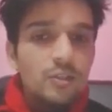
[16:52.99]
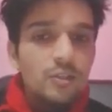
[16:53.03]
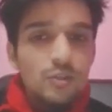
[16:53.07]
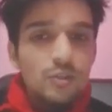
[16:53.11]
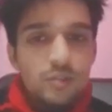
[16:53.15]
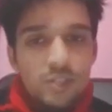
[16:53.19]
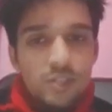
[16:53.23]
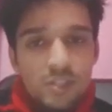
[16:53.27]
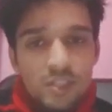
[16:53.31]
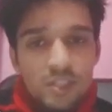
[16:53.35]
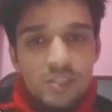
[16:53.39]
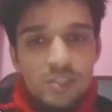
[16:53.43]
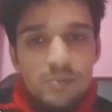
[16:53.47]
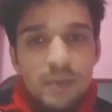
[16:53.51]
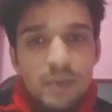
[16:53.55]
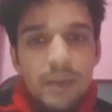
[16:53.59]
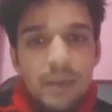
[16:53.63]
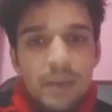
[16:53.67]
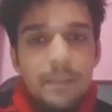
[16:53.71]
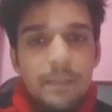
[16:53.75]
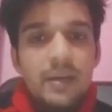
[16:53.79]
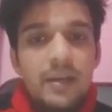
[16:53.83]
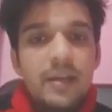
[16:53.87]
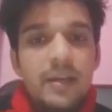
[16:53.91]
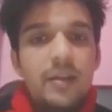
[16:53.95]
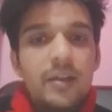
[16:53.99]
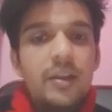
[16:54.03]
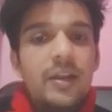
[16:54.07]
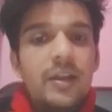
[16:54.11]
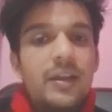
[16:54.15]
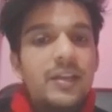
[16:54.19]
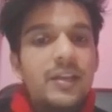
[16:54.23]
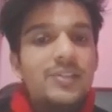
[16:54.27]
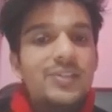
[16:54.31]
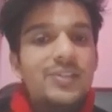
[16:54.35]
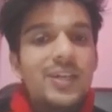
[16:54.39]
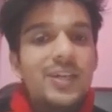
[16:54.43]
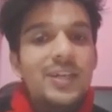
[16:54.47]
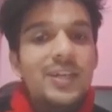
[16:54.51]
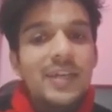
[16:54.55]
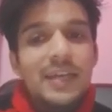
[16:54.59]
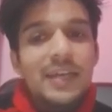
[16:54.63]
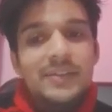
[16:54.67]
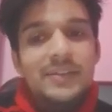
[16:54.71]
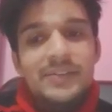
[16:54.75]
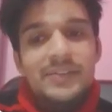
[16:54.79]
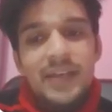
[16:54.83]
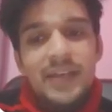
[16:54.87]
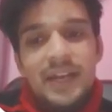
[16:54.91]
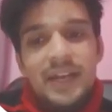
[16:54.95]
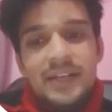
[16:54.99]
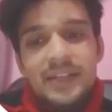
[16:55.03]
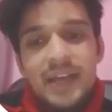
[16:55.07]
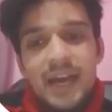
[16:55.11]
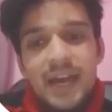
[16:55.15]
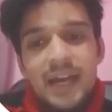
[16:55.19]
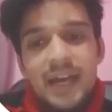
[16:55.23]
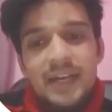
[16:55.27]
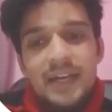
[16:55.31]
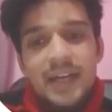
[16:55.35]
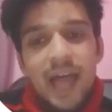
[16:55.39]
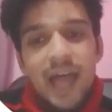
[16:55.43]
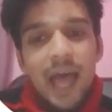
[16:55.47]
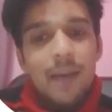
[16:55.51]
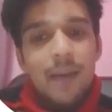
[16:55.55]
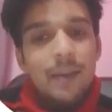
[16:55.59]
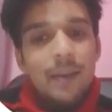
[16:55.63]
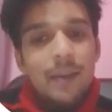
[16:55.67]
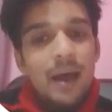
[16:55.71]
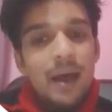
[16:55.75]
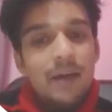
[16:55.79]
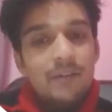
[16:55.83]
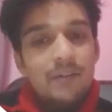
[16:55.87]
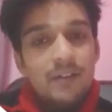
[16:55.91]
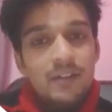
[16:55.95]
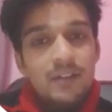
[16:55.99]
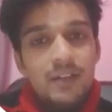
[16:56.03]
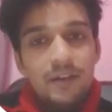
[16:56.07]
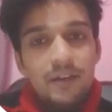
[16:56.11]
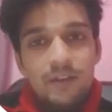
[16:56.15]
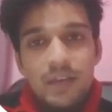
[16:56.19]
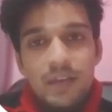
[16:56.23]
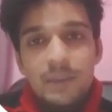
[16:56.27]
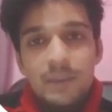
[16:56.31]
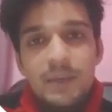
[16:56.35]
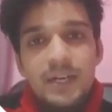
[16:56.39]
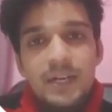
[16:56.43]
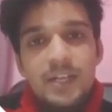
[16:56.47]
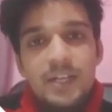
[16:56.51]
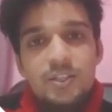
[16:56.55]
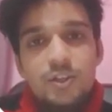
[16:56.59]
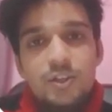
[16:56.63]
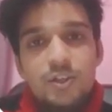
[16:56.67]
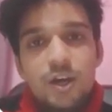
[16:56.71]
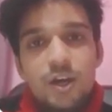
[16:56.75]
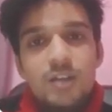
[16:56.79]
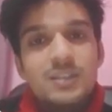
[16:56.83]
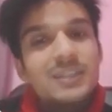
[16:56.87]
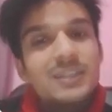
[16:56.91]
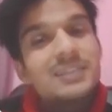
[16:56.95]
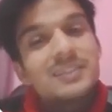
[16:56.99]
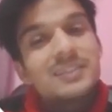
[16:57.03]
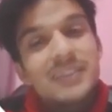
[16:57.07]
So this is my particular region. Inside that, I'm having the availability zones.